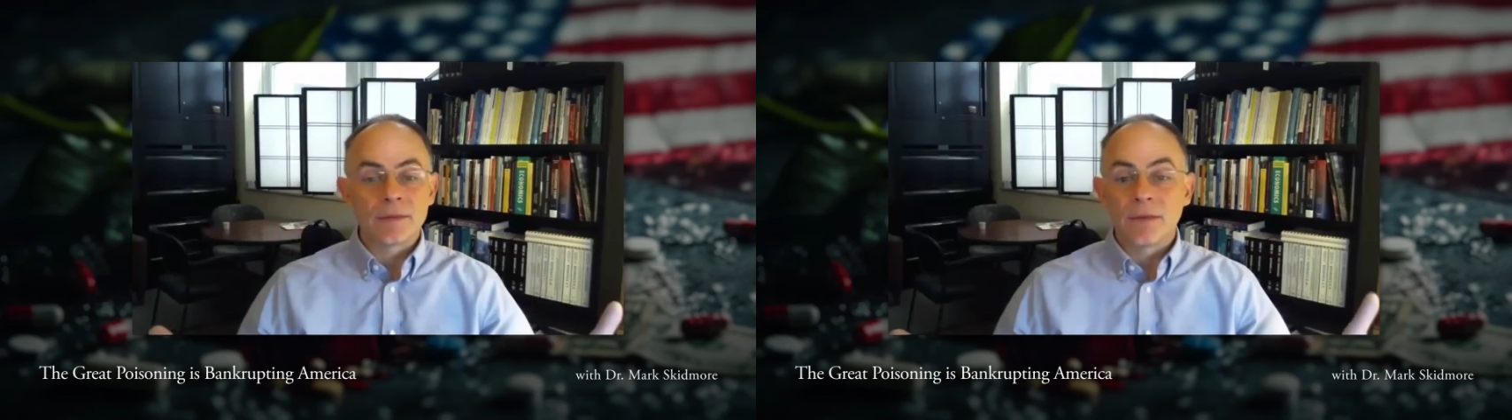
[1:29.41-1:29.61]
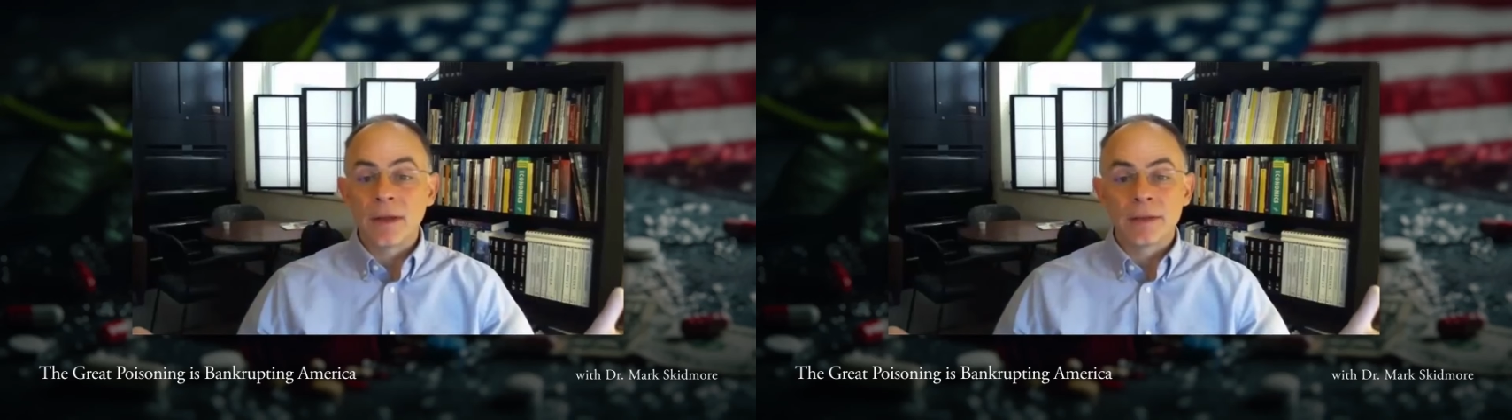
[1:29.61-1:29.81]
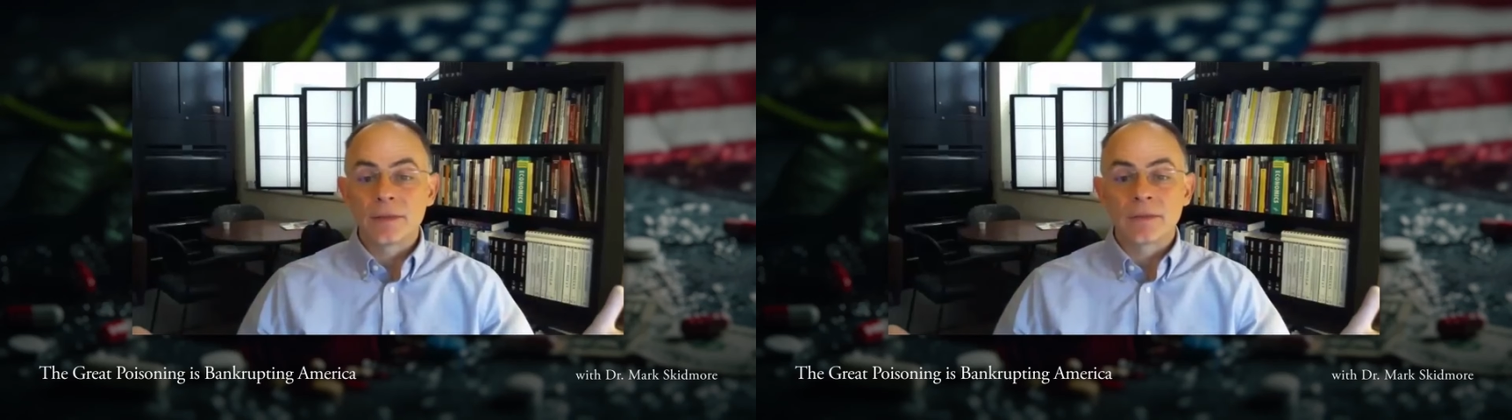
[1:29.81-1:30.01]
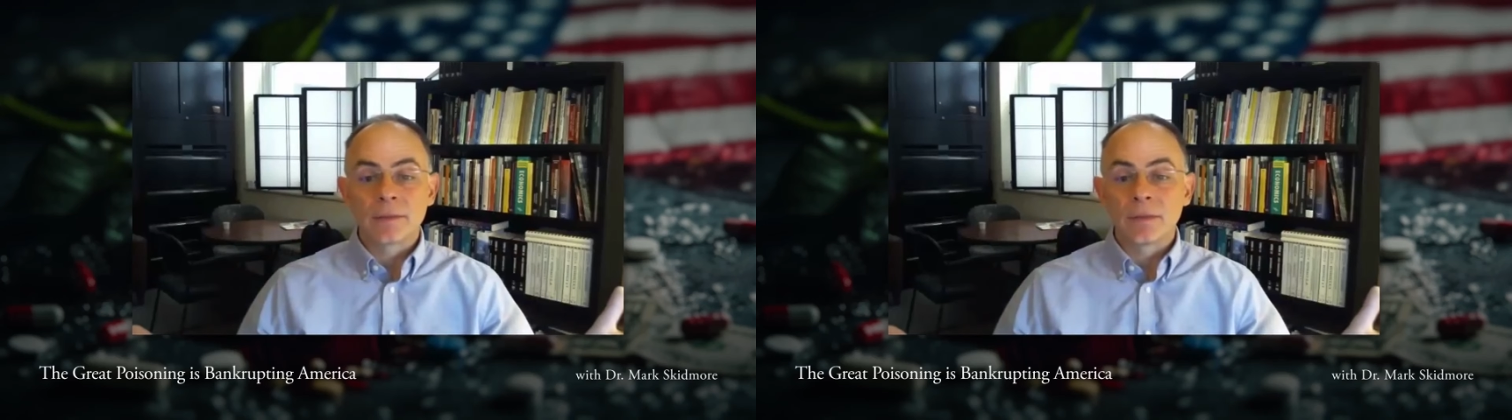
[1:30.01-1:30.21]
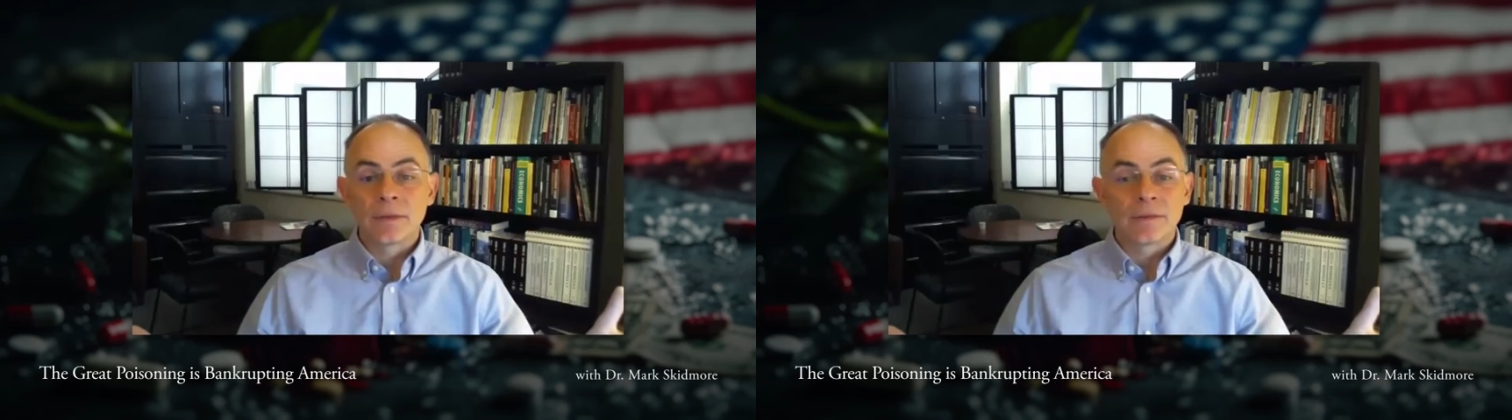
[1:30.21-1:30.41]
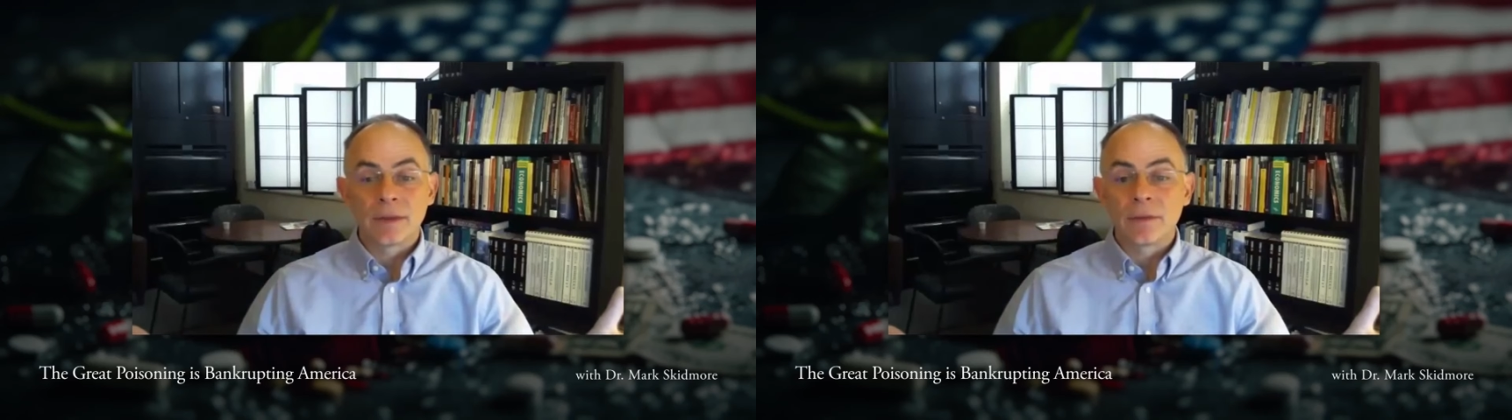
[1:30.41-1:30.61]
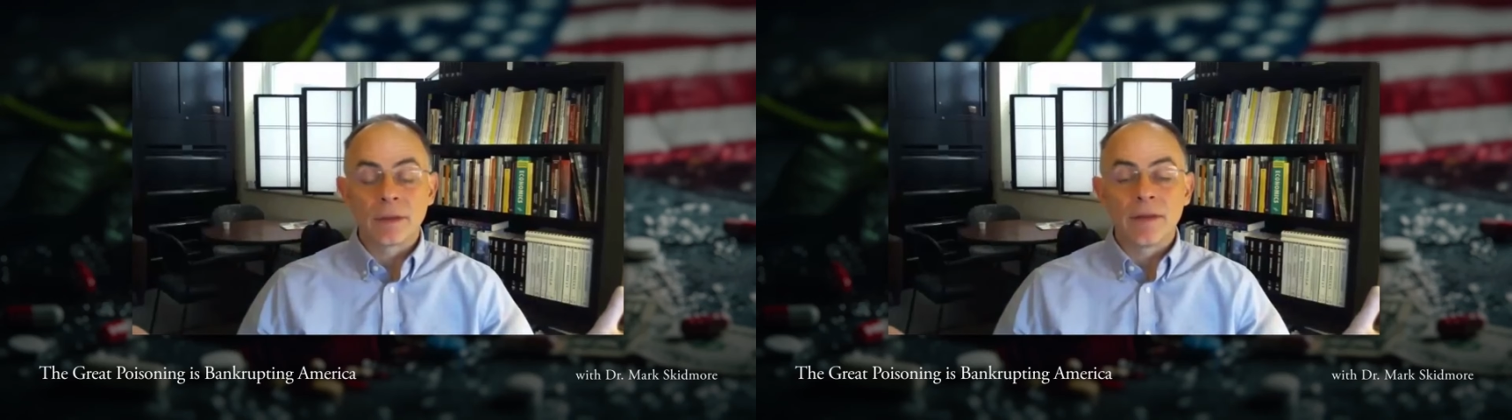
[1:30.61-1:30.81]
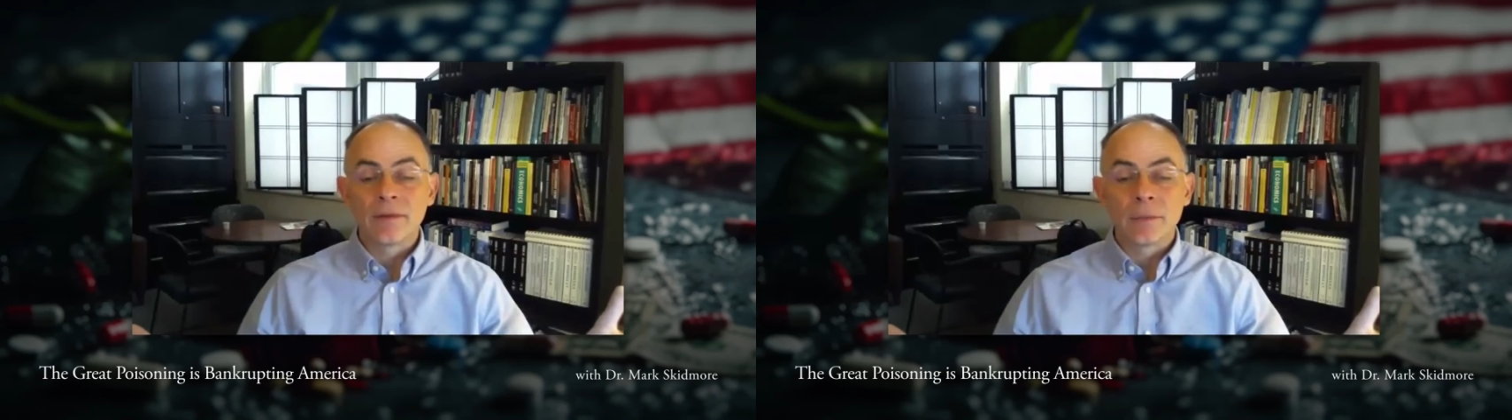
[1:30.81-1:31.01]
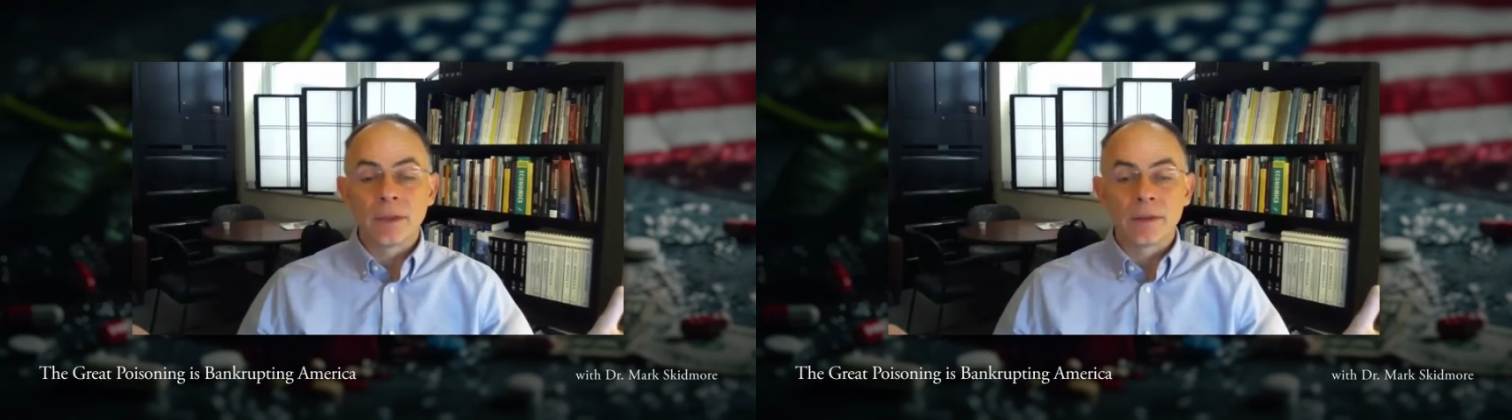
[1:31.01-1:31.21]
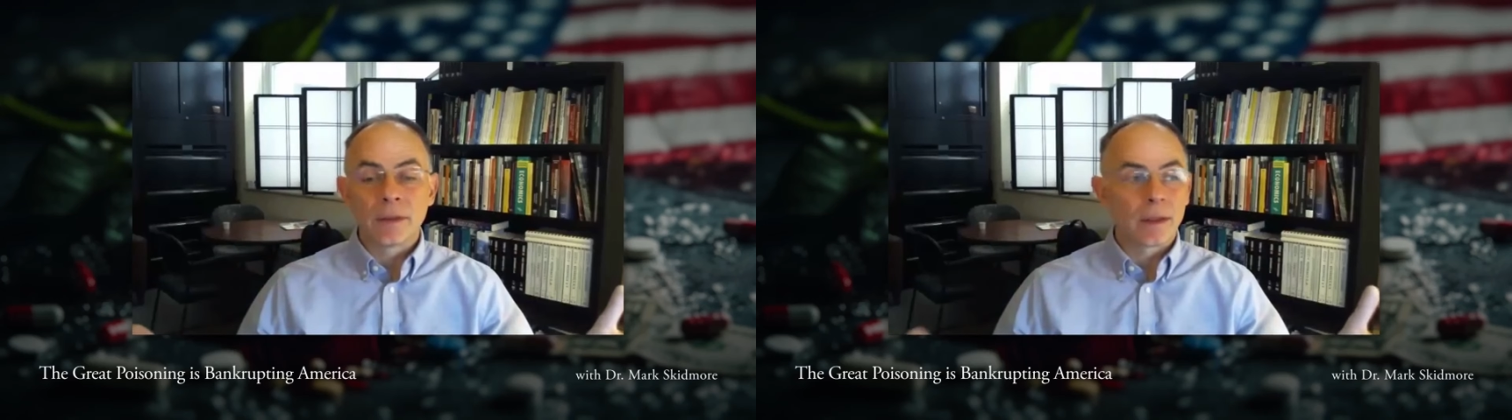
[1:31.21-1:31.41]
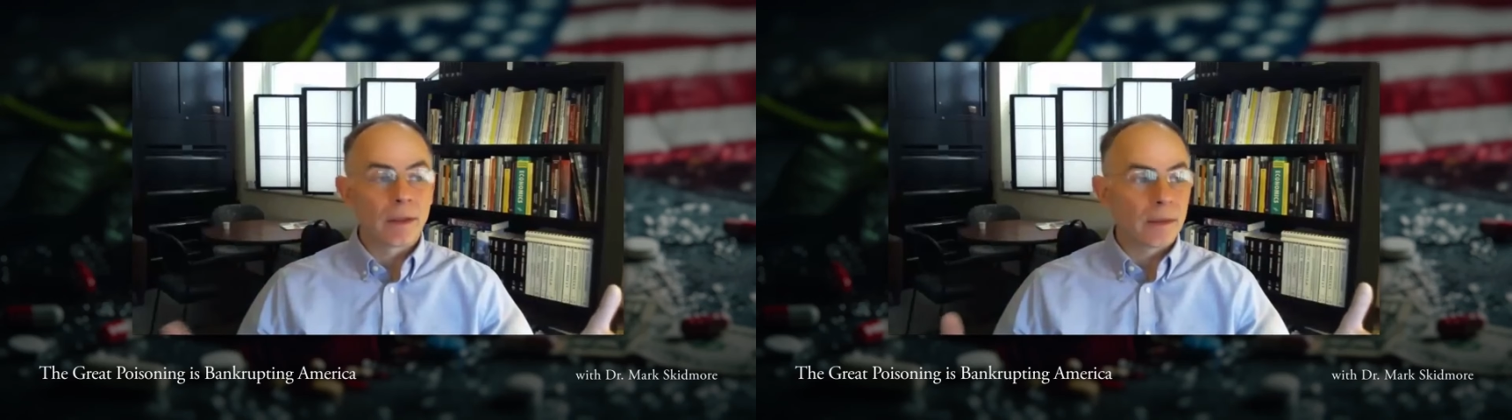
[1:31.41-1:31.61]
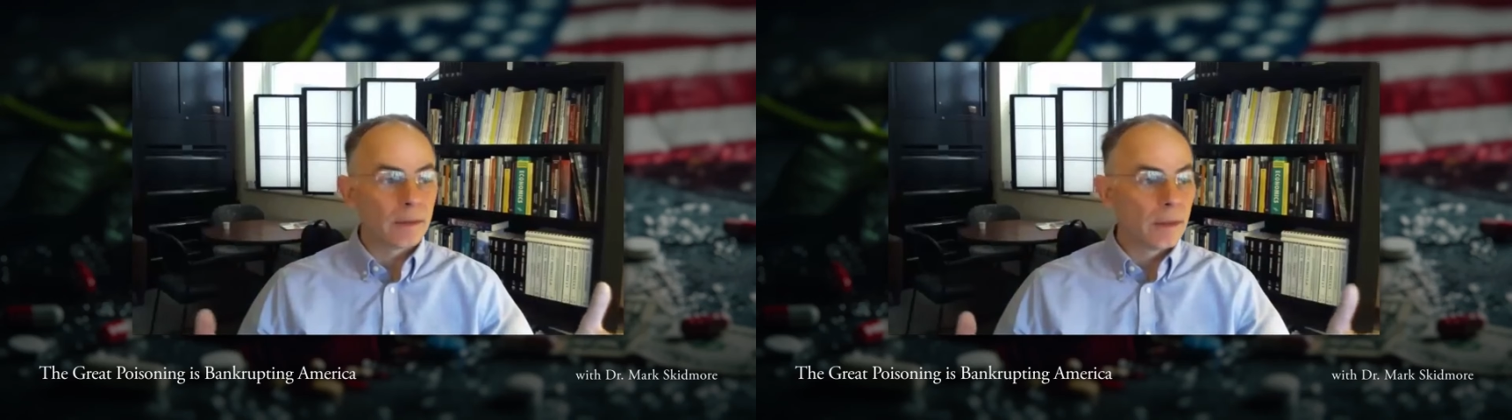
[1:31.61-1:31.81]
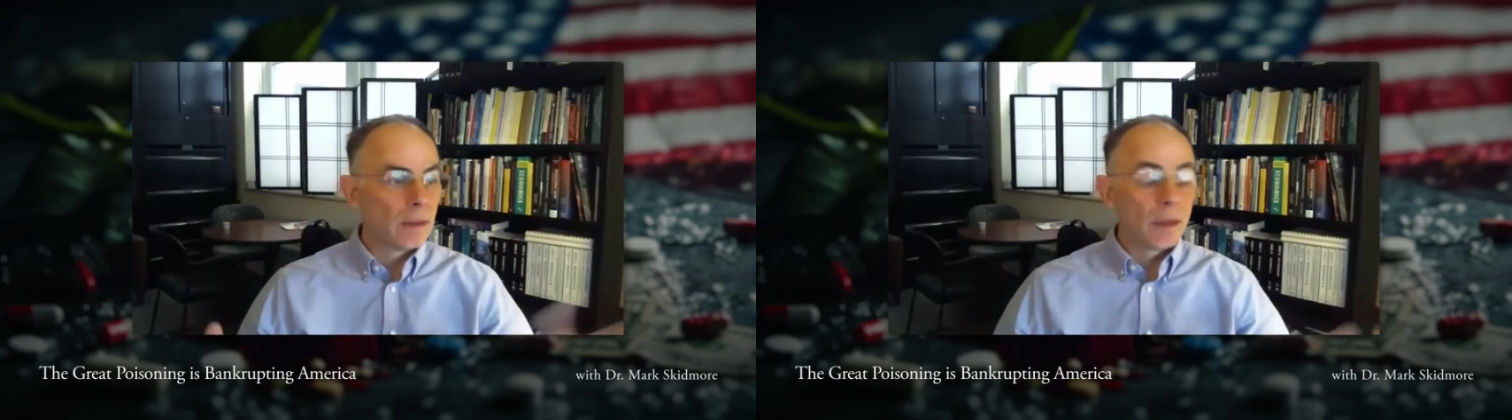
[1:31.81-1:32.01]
funds from the federal government. And